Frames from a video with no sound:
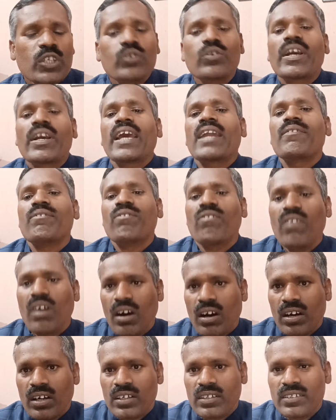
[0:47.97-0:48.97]
You can
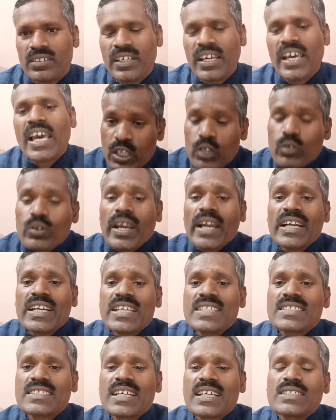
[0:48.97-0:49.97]
walk, you can
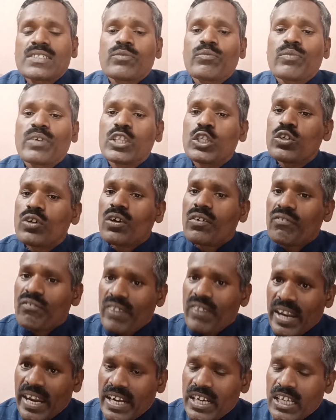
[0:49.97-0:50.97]
discuss with your
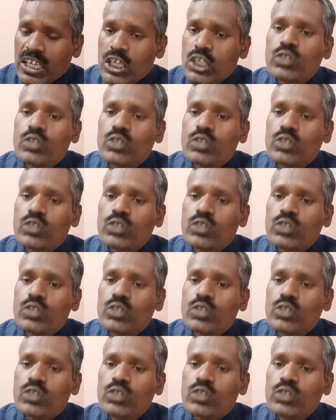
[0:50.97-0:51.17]
friend,